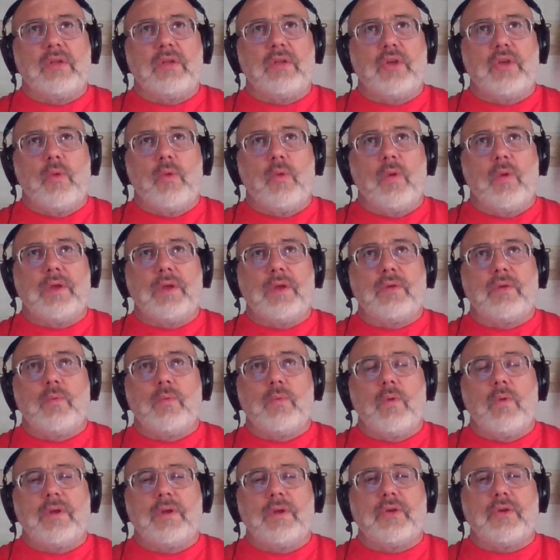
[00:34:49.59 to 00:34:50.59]
you know,
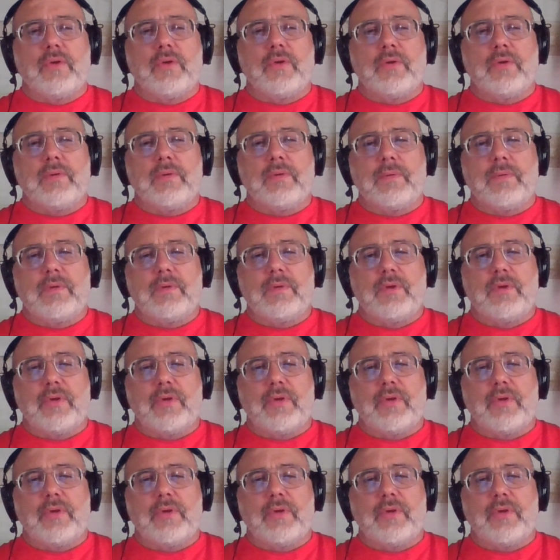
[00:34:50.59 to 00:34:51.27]
what your